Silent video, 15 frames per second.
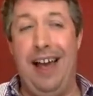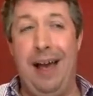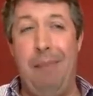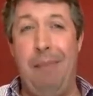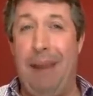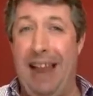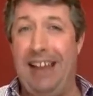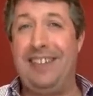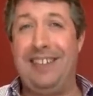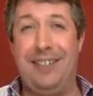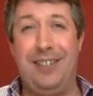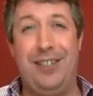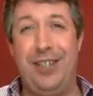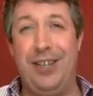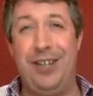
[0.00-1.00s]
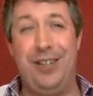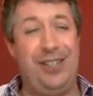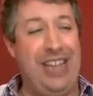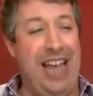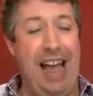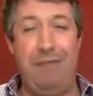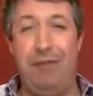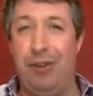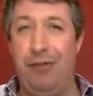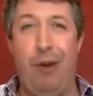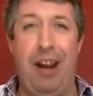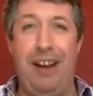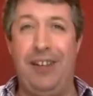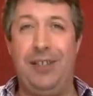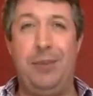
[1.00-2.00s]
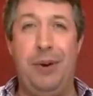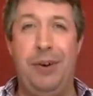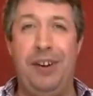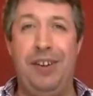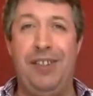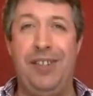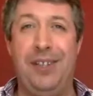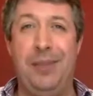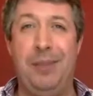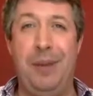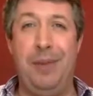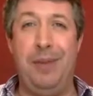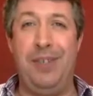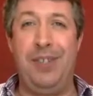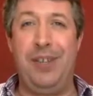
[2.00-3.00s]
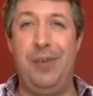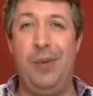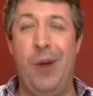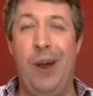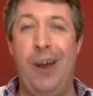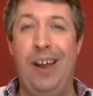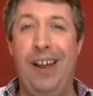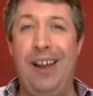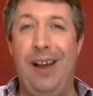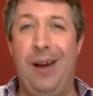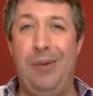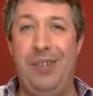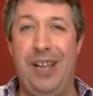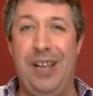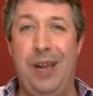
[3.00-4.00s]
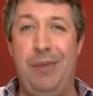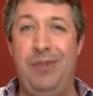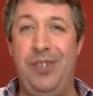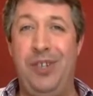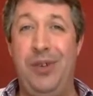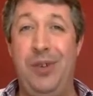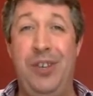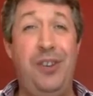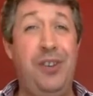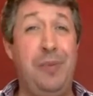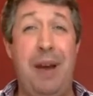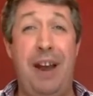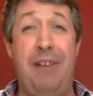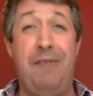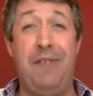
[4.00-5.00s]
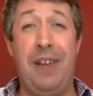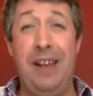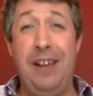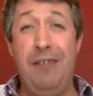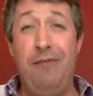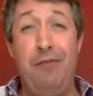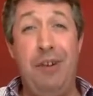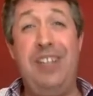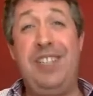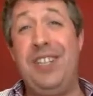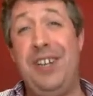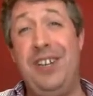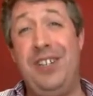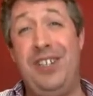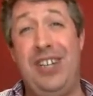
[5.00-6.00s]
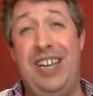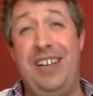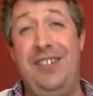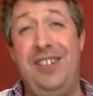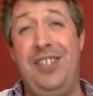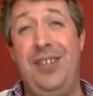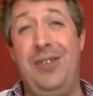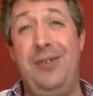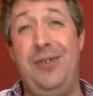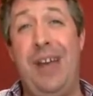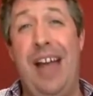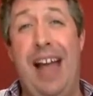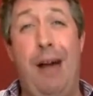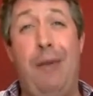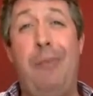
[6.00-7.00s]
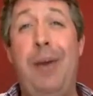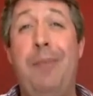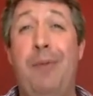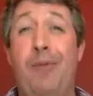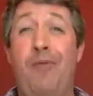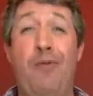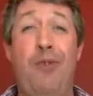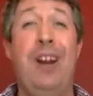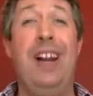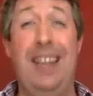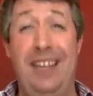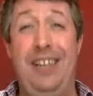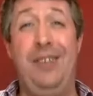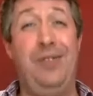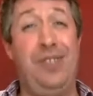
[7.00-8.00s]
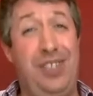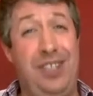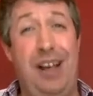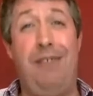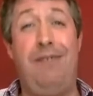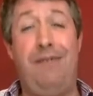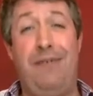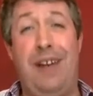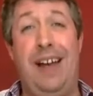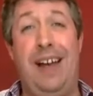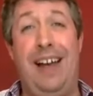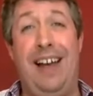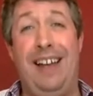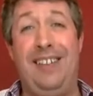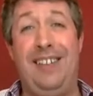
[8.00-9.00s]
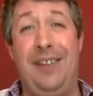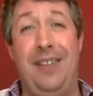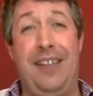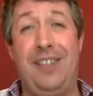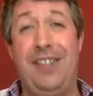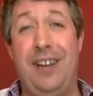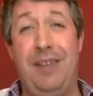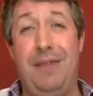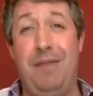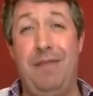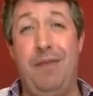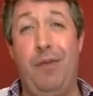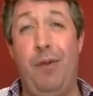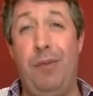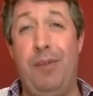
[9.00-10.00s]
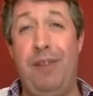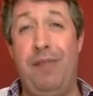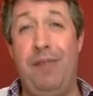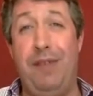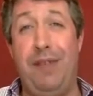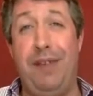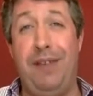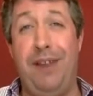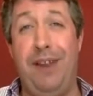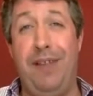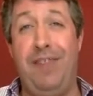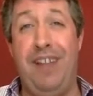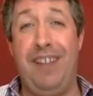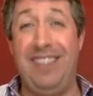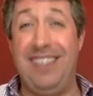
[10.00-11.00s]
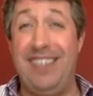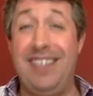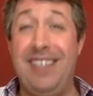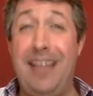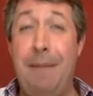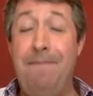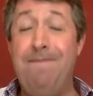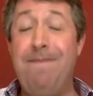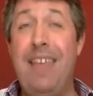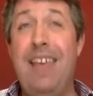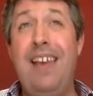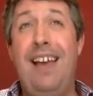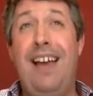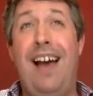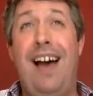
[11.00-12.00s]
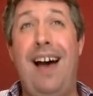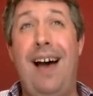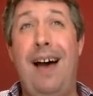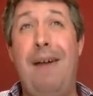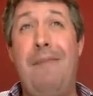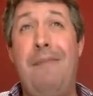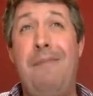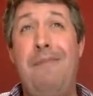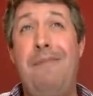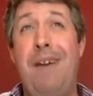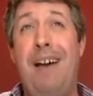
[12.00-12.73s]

blessed to have a great experience at the BBC where I was able to do a huge amount of research into how people really use stuff, and so that's kind of informed everything that I've done since then. And